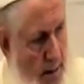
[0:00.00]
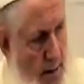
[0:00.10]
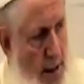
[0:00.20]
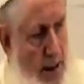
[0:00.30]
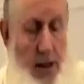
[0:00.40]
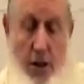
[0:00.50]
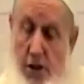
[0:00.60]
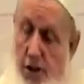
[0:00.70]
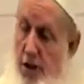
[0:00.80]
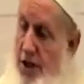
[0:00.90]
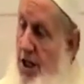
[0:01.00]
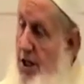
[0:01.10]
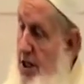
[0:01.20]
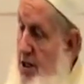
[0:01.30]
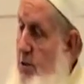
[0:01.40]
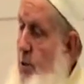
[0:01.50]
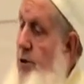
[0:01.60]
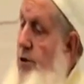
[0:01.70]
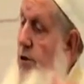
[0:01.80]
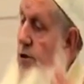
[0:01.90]
Because in the search engines, when
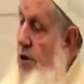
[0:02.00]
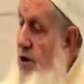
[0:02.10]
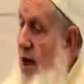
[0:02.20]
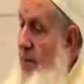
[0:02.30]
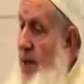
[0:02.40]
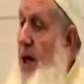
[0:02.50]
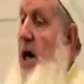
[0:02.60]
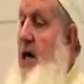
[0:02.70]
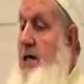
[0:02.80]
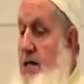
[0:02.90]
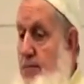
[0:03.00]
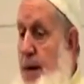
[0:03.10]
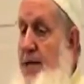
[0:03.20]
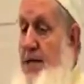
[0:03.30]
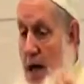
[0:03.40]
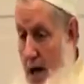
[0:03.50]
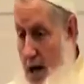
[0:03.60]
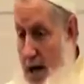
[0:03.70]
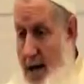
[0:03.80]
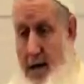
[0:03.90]
you used to type God space
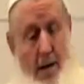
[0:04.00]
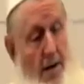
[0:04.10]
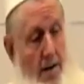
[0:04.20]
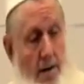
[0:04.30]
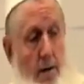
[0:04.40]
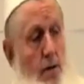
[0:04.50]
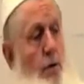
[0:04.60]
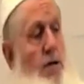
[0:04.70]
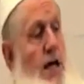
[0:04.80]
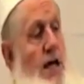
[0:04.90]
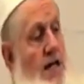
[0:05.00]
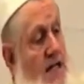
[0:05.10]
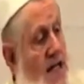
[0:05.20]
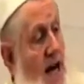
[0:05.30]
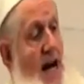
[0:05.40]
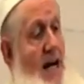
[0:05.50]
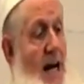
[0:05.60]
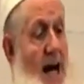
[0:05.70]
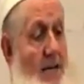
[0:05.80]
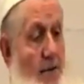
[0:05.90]
Allah, you would get
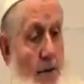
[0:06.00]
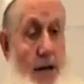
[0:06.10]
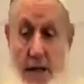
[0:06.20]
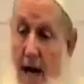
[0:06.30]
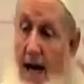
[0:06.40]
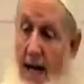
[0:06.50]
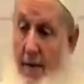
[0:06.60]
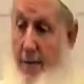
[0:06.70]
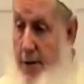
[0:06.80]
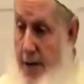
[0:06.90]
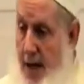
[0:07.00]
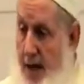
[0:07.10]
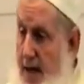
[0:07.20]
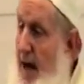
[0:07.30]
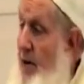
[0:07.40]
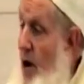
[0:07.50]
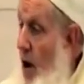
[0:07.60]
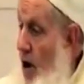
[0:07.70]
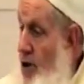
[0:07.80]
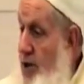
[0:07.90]
attack after attack after attack. And they're
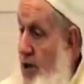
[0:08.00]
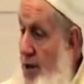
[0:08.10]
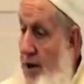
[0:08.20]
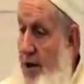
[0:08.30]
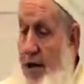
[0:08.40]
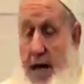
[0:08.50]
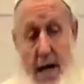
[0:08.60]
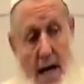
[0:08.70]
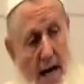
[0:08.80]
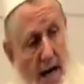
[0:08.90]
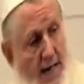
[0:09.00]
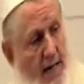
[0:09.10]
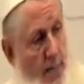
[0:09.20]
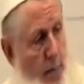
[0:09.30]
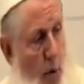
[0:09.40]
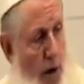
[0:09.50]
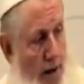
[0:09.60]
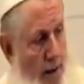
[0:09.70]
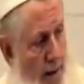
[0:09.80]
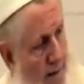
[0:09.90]
all still there today, except
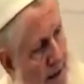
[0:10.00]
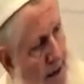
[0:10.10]
one. The